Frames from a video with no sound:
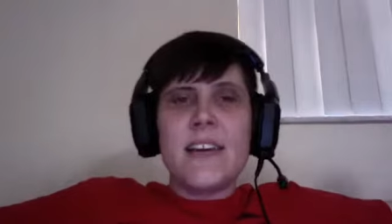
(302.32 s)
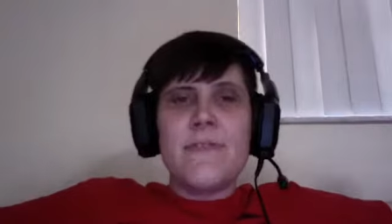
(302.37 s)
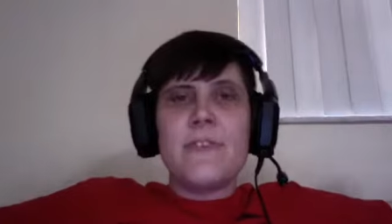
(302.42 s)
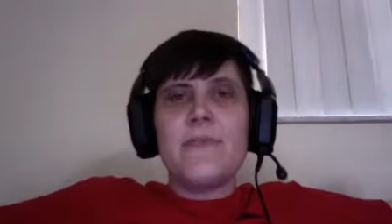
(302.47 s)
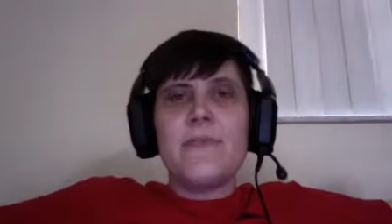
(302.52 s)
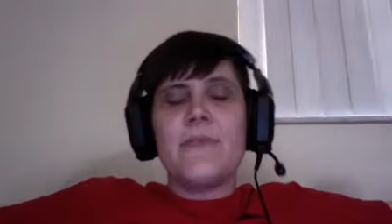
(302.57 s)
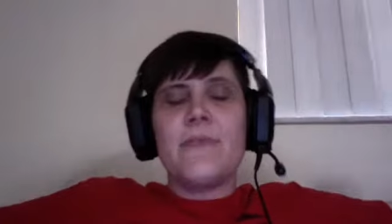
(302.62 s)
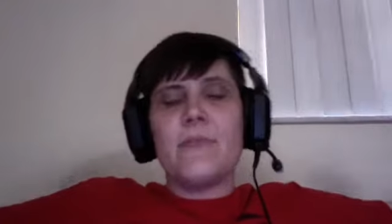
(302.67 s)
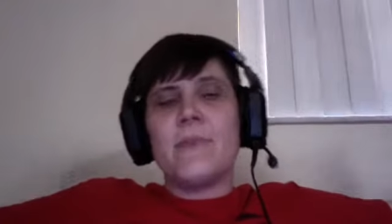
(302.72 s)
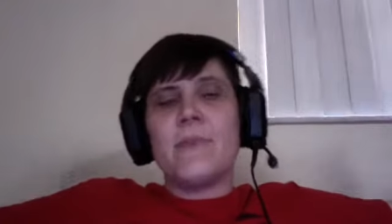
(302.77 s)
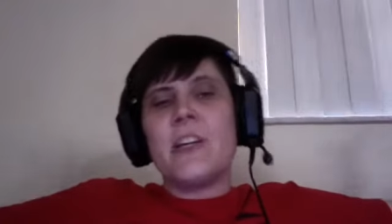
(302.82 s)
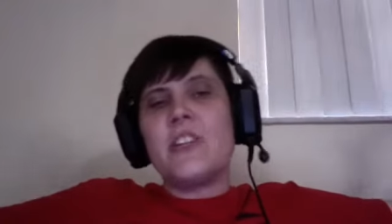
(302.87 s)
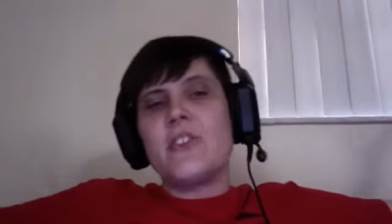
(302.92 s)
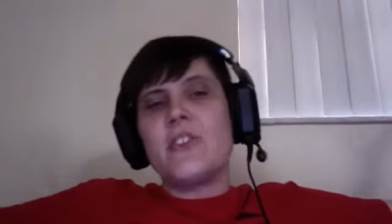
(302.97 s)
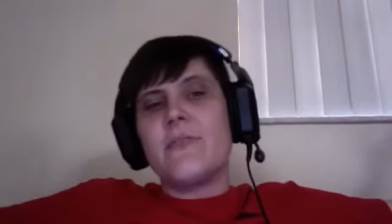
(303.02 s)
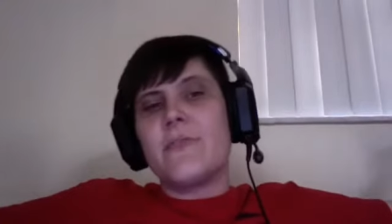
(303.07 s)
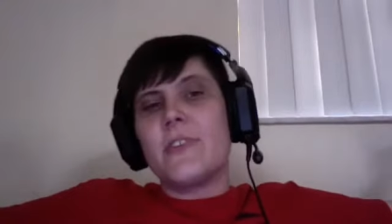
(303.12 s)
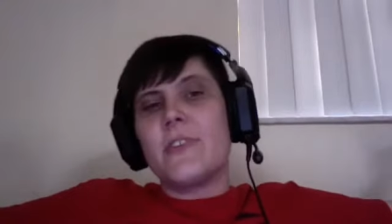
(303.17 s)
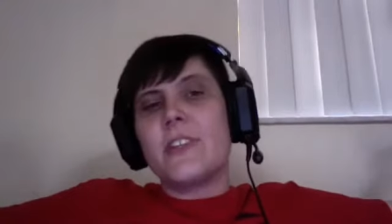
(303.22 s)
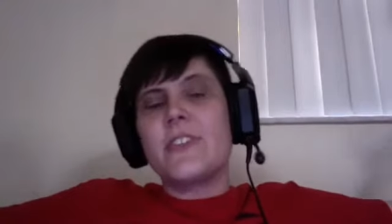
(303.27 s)

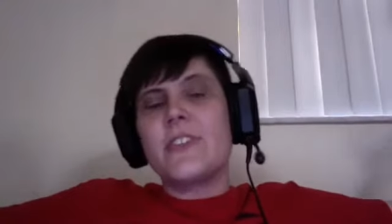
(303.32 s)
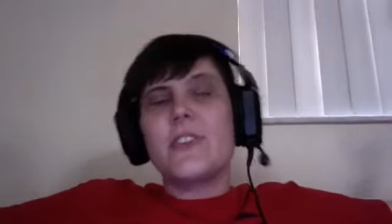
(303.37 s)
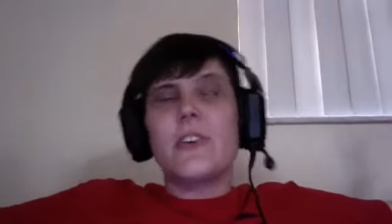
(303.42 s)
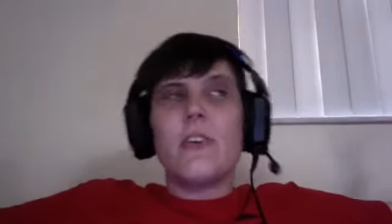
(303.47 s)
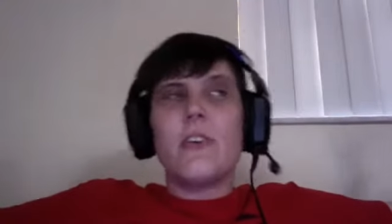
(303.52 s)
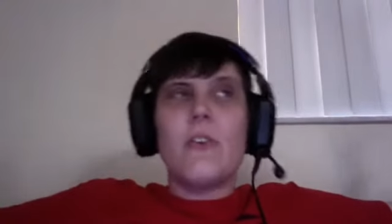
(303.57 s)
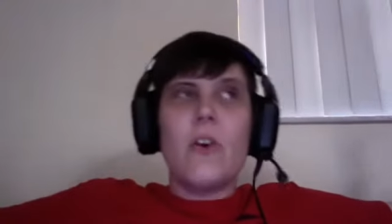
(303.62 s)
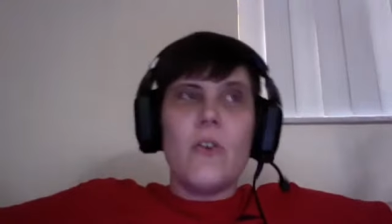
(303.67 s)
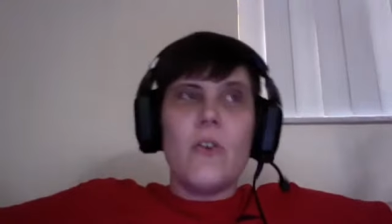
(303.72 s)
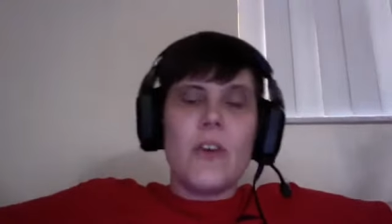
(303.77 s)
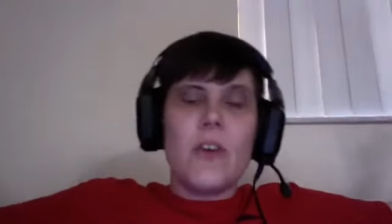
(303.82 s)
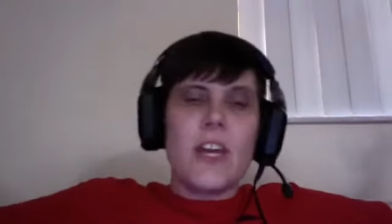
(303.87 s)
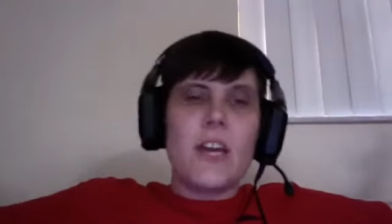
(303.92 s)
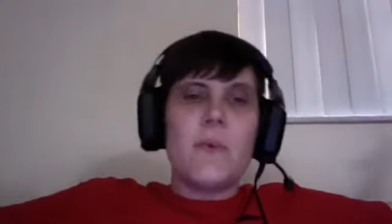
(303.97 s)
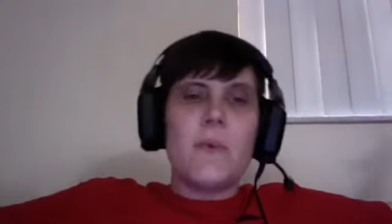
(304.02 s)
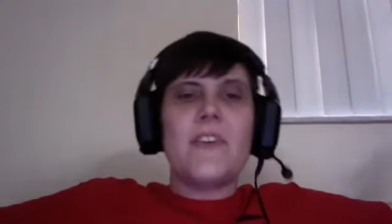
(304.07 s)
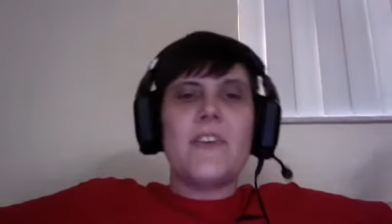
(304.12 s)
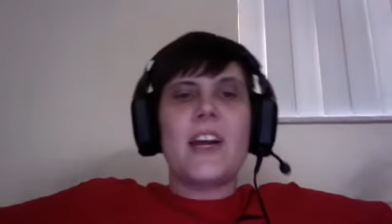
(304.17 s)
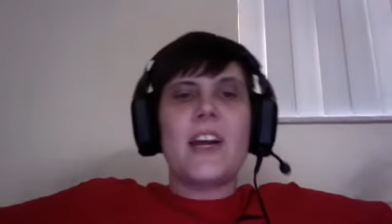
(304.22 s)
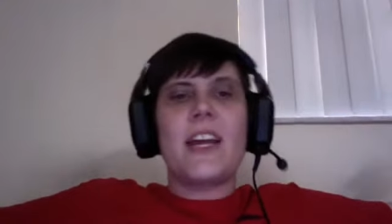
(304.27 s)
information for us to go, okay,
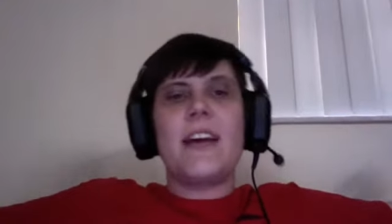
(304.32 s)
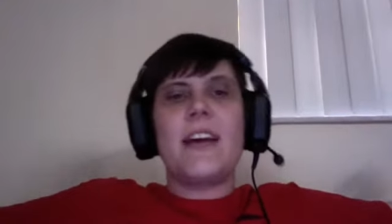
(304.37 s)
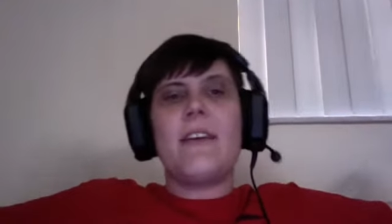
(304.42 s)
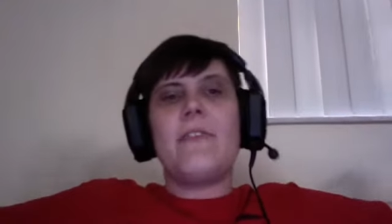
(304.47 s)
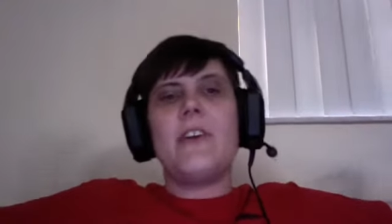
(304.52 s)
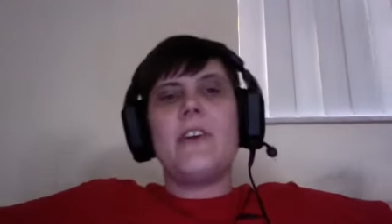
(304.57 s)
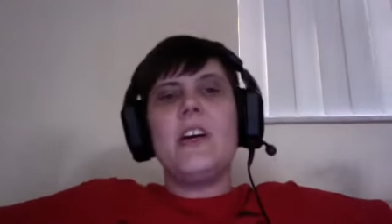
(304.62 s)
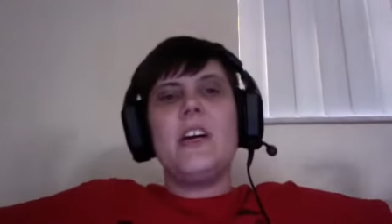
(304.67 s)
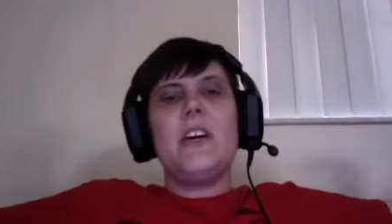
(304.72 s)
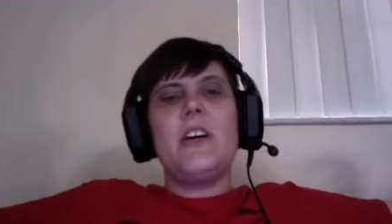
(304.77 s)
we've got to have